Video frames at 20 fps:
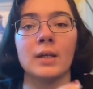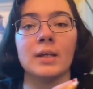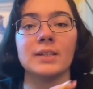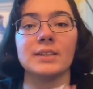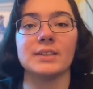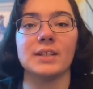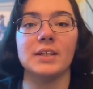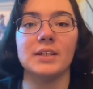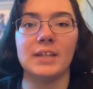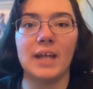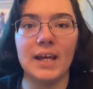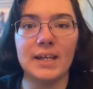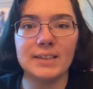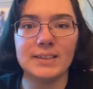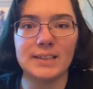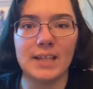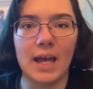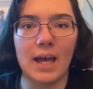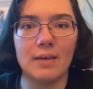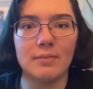So the
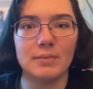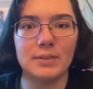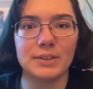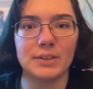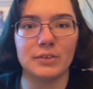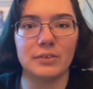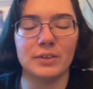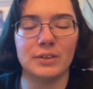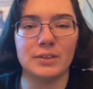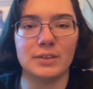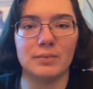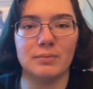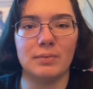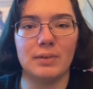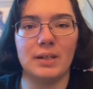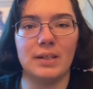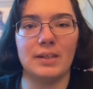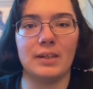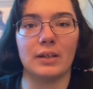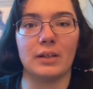next tab is going to
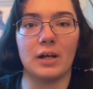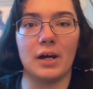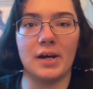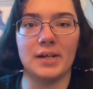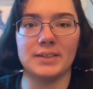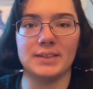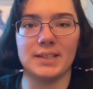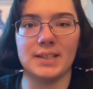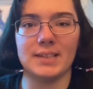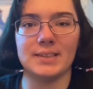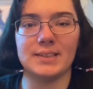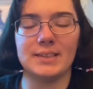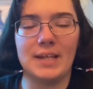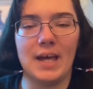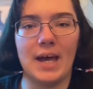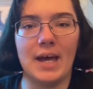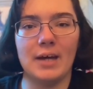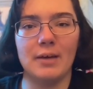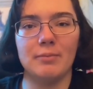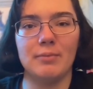be the Contest
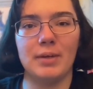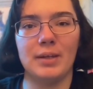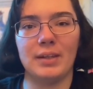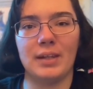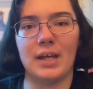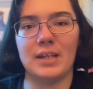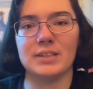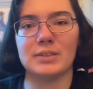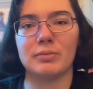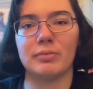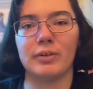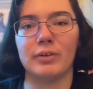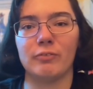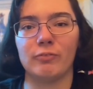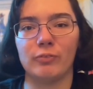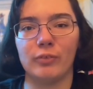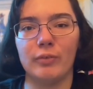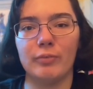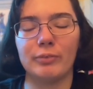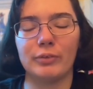tab, and that's where
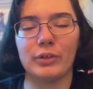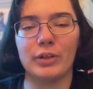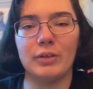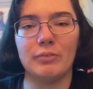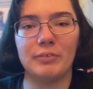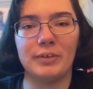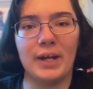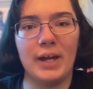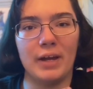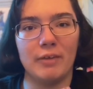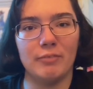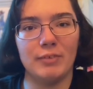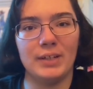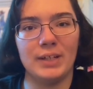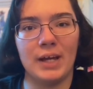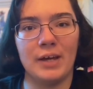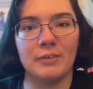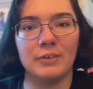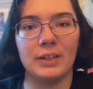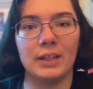Flipaclip will every
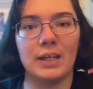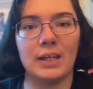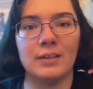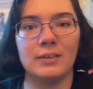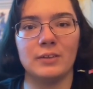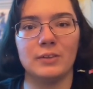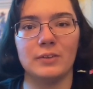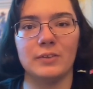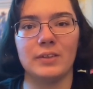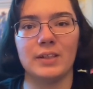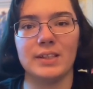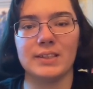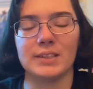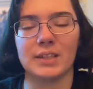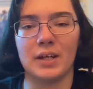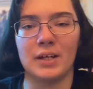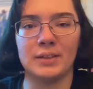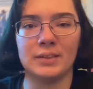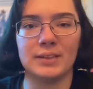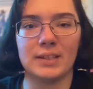now and again do these
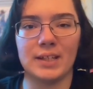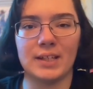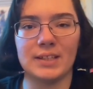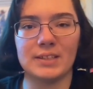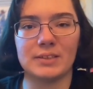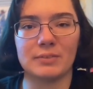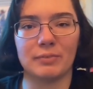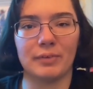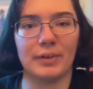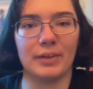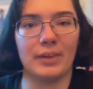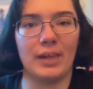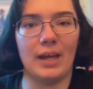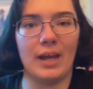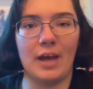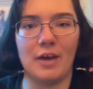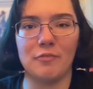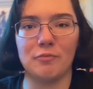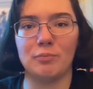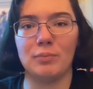contests where
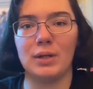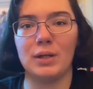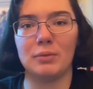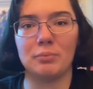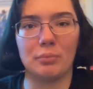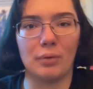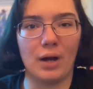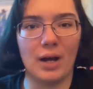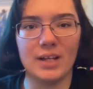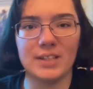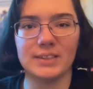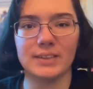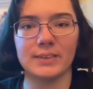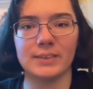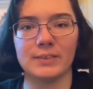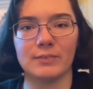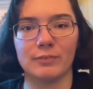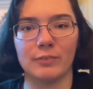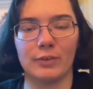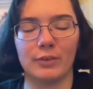they have big
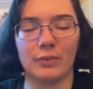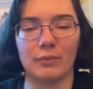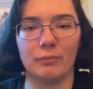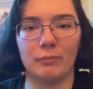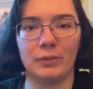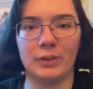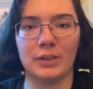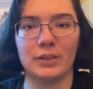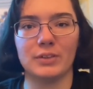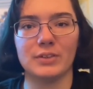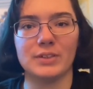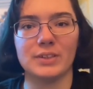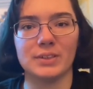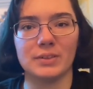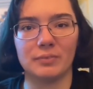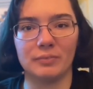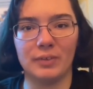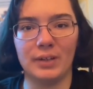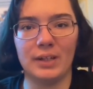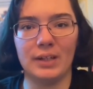prizes for the winners
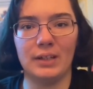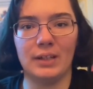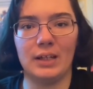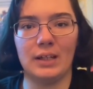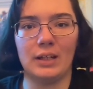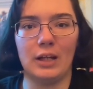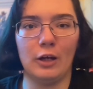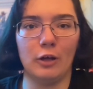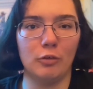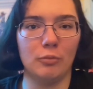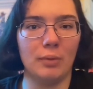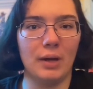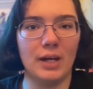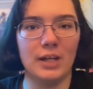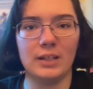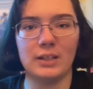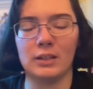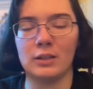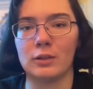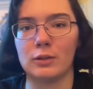to win and
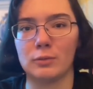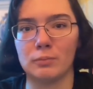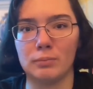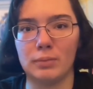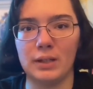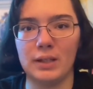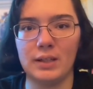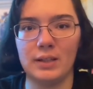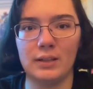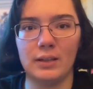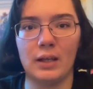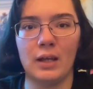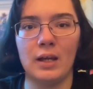everybody can compete.